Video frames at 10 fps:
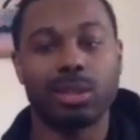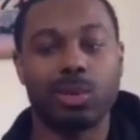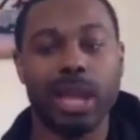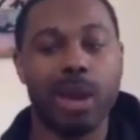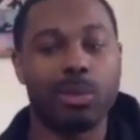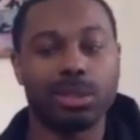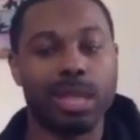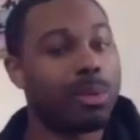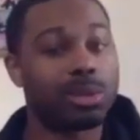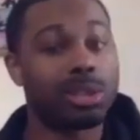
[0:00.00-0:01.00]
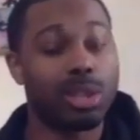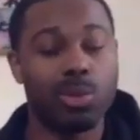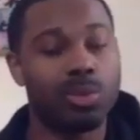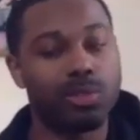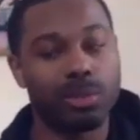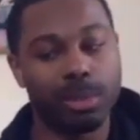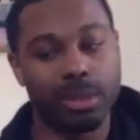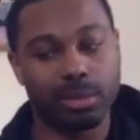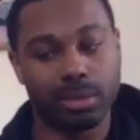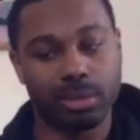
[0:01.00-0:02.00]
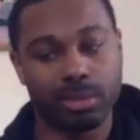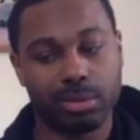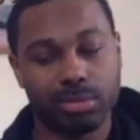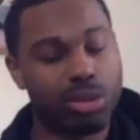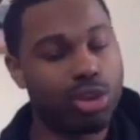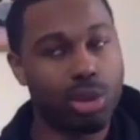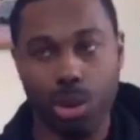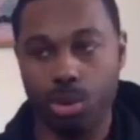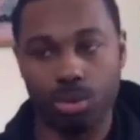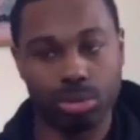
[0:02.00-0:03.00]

So that yeah. was that was huge for me. Huge.